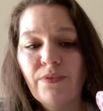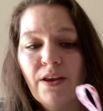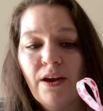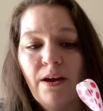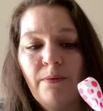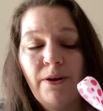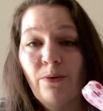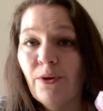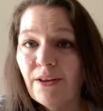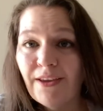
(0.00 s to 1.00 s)
I
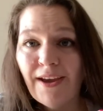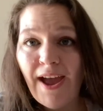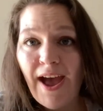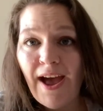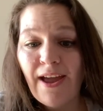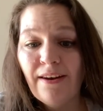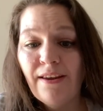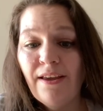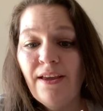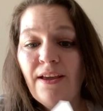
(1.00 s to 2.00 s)
don't want like a hat.
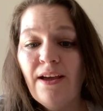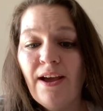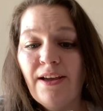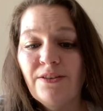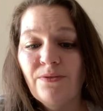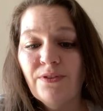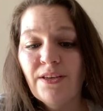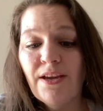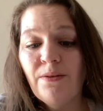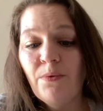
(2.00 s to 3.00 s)
I don't
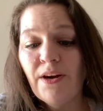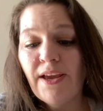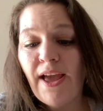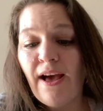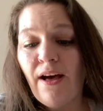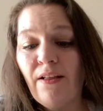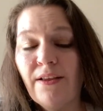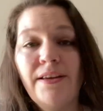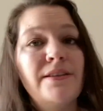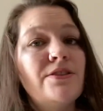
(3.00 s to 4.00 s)
think I want a cowl.
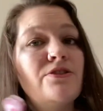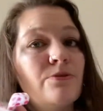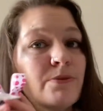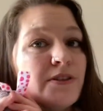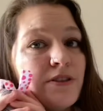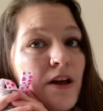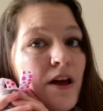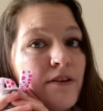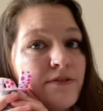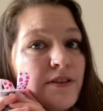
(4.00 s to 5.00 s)
It is super
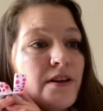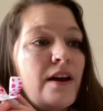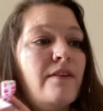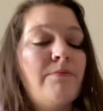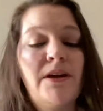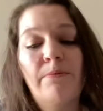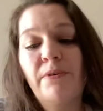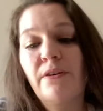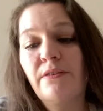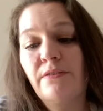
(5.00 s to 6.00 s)
soft. I have makeup
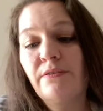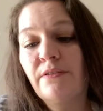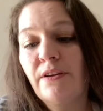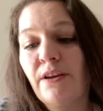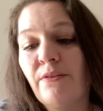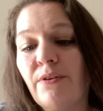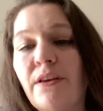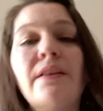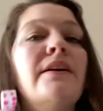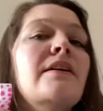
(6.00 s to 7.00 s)
on. I don't want
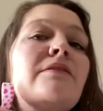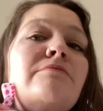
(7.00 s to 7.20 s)
to like,